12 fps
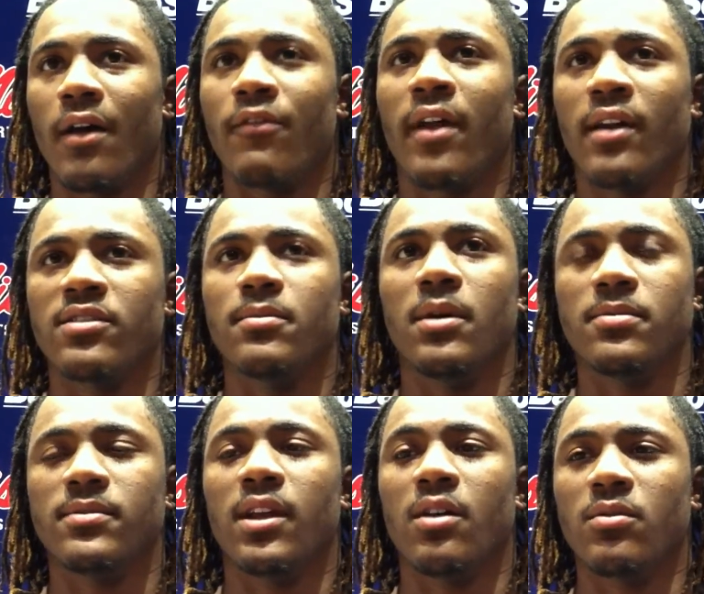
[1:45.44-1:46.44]
I've had some ups
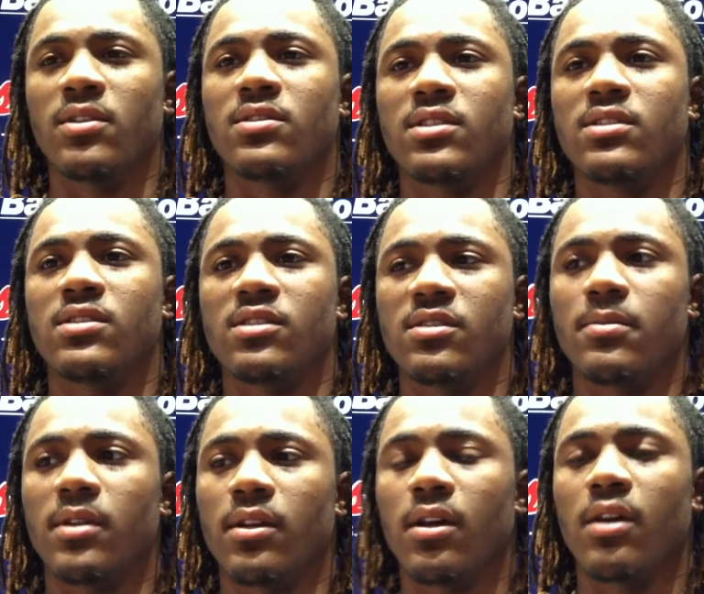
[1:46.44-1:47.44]
and downs with consistency.
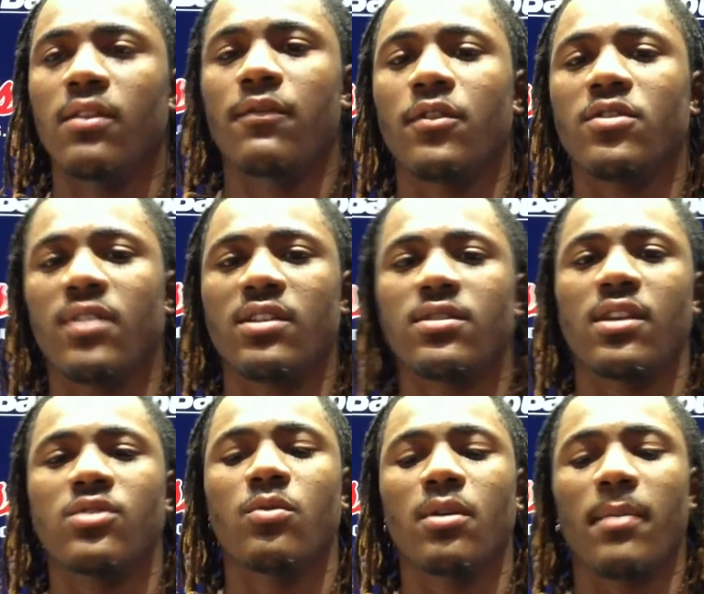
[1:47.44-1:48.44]
But in the future,
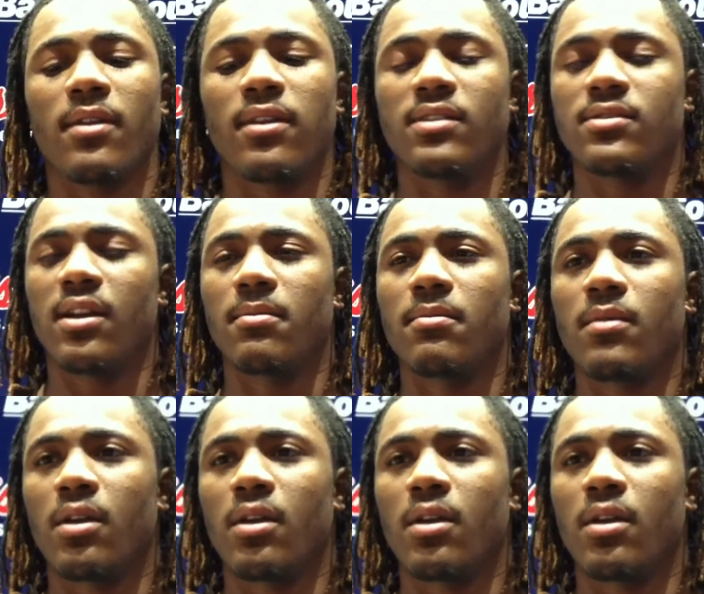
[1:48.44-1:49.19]
that's one of my things that I'm